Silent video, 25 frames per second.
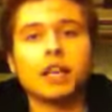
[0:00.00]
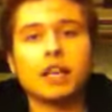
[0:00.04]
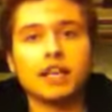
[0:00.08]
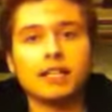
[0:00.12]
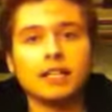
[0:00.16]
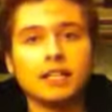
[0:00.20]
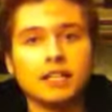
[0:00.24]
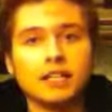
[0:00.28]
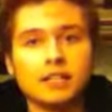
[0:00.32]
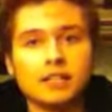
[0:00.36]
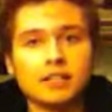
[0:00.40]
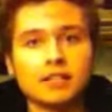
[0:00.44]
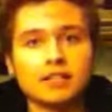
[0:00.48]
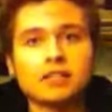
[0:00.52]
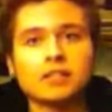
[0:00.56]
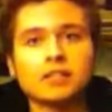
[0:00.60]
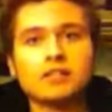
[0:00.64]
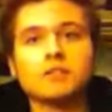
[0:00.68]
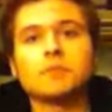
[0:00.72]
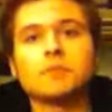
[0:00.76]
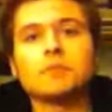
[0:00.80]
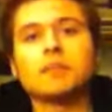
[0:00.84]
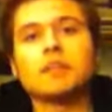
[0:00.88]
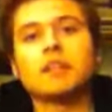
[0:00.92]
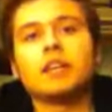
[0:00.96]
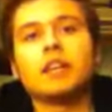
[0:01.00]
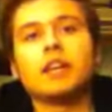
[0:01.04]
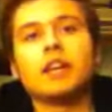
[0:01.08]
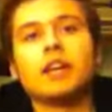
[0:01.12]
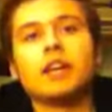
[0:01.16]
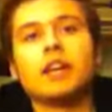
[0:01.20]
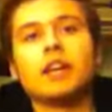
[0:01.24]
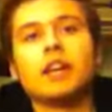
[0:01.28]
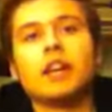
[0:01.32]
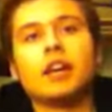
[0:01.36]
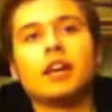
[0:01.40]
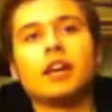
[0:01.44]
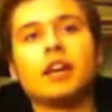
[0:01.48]
ideas
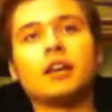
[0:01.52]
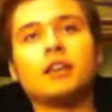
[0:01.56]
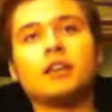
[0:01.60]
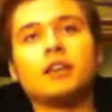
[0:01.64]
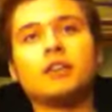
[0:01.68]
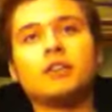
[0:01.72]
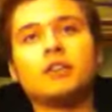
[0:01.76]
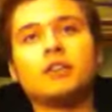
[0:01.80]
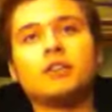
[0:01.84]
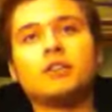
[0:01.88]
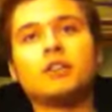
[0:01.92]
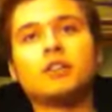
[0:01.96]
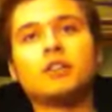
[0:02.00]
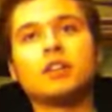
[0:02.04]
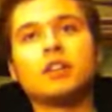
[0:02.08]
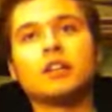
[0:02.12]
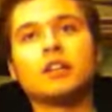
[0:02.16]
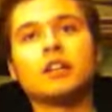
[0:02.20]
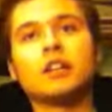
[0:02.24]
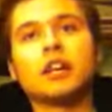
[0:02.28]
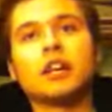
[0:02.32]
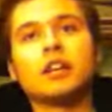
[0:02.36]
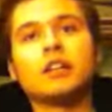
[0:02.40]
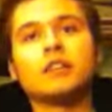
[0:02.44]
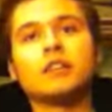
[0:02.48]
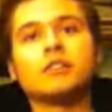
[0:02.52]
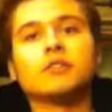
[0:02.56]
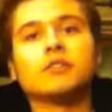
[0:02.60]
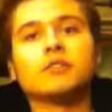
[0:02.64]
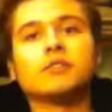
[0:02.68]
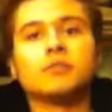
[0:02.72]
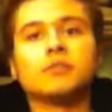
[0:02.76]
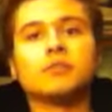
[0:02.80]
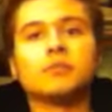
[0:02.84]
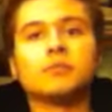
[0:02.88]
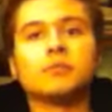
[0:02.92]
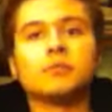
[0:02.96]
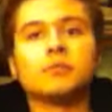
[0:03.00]
and you can kind
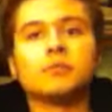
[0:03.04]
of